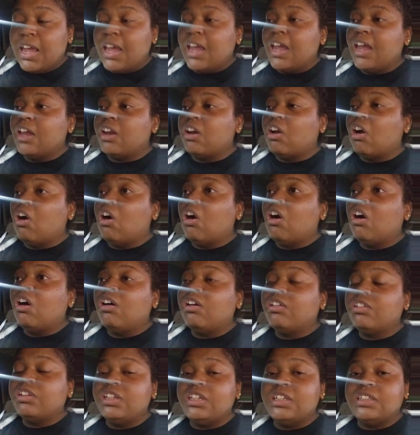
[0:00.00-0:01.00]
and
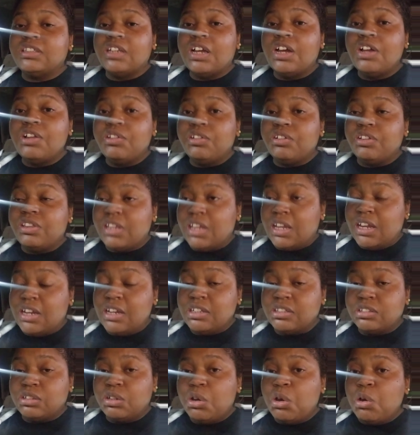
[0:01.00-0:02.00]
all these other
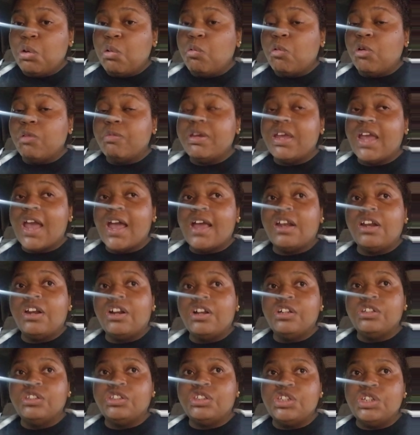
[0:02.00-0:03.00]
things will be added
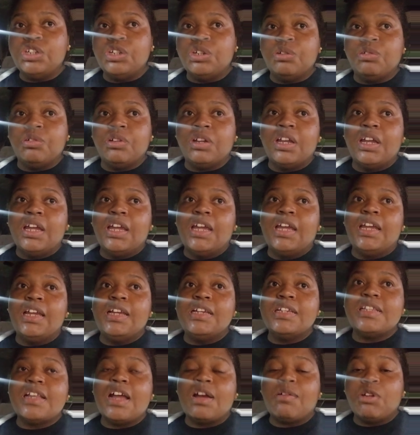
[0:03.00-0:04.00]
unto you.
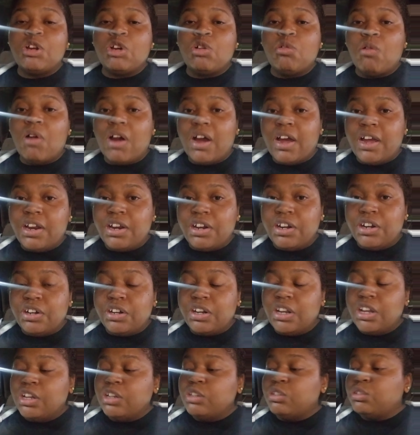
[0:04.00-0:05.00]
He is not required
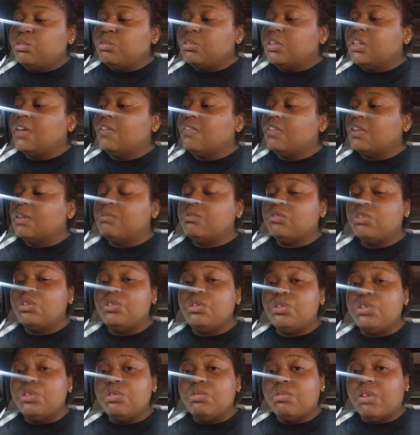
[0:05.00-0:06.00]
to give them to
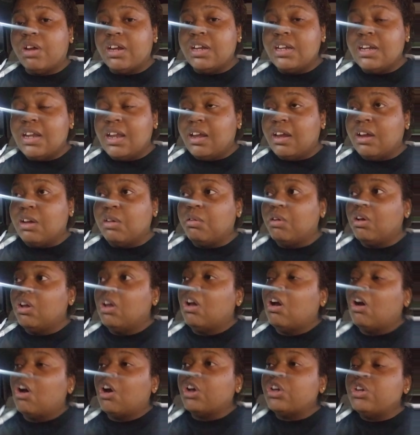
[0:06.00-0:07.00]
you right now.
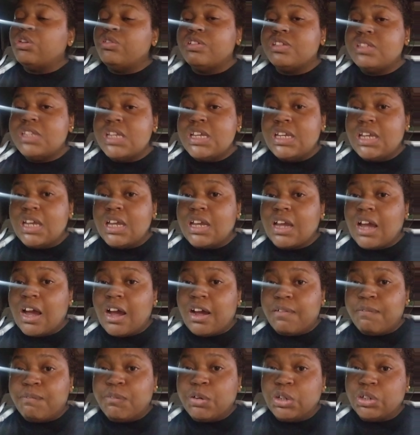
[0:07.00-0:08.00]
Are you seeking
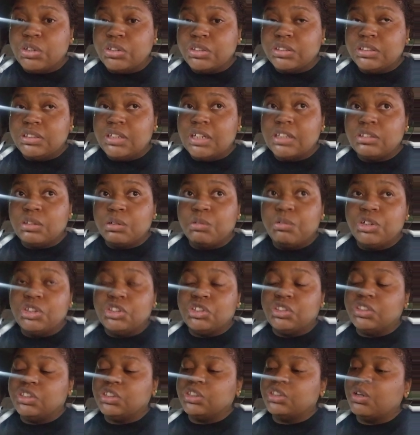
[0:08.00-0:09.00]
God first? That's the
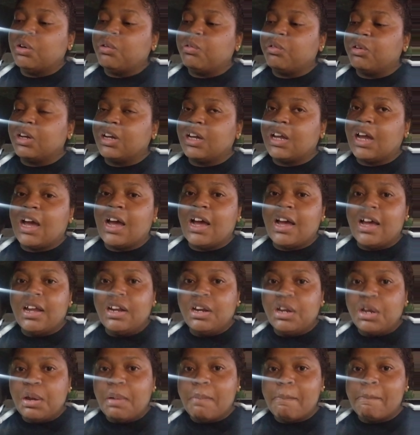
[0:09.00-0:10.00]
question. So God
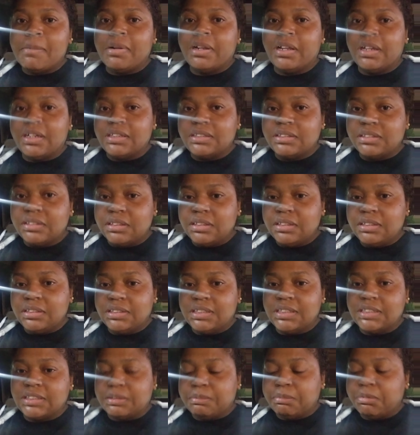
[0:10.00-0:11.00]
plus
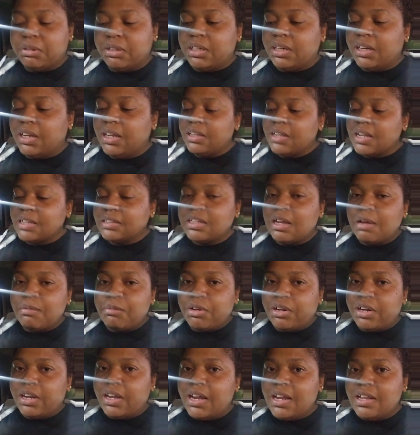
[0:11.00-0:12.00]
discipline. that's how I'm
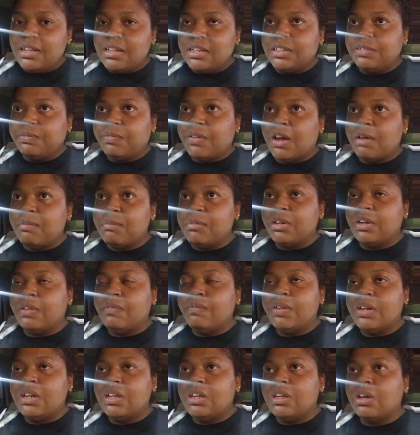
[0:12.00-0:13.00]
going to end this 5-minute
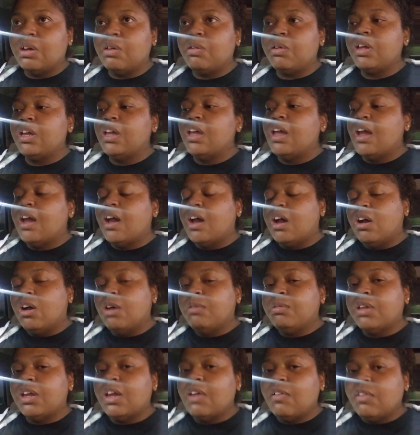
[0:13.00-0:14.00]
video. I
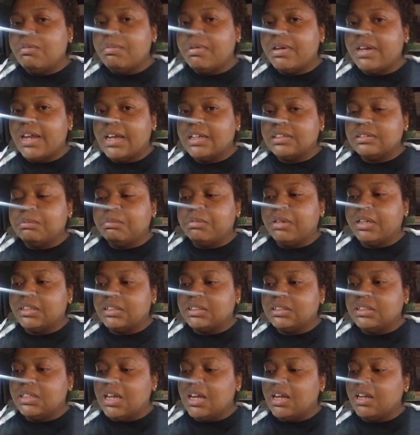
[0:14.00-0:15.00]
hope that everybody has a
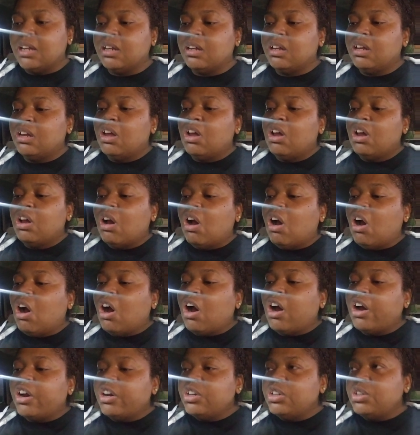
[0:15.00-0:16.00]
blessed day.
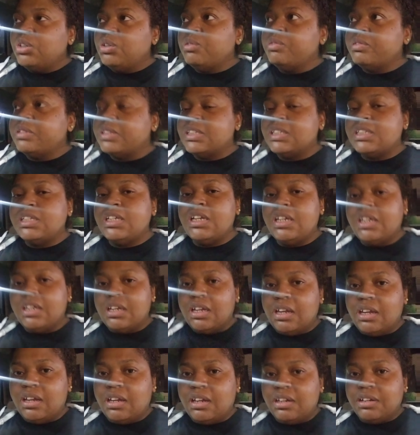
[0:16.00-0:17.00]
Are you
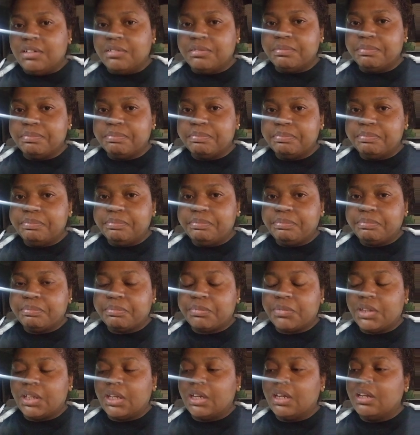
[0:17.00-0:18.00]
seeking
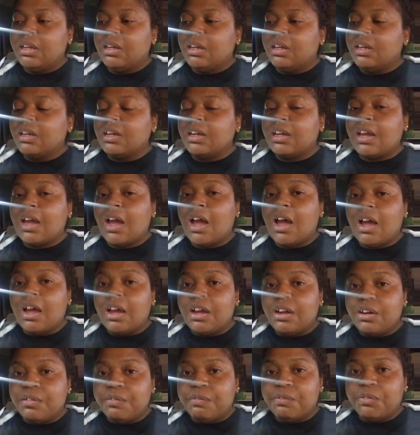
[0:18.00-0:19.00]

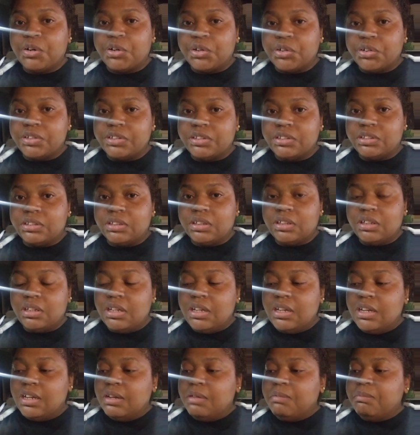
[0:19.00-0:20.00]
God first?
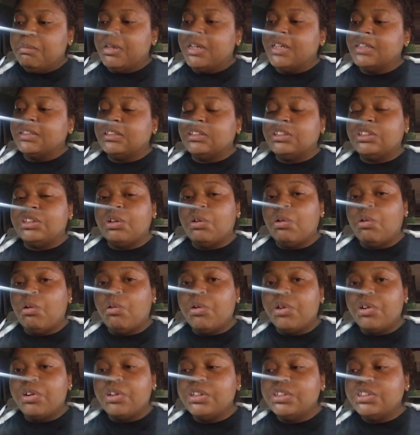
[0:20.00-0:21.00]
Because in
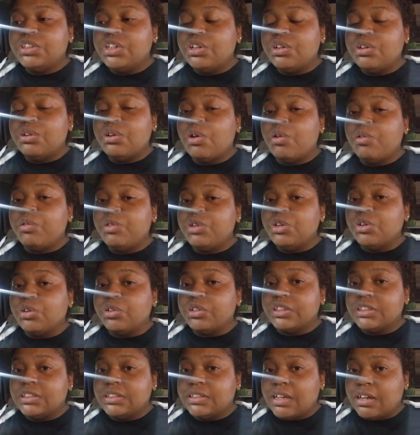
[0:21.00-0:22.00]
order to know
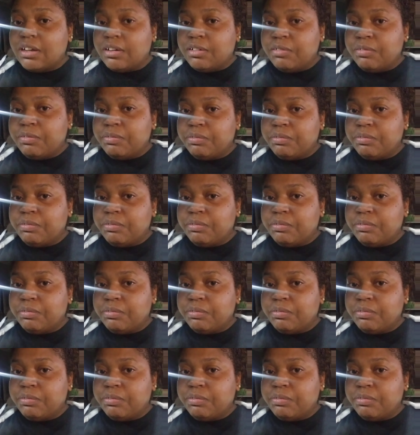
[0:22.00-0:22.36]
yourself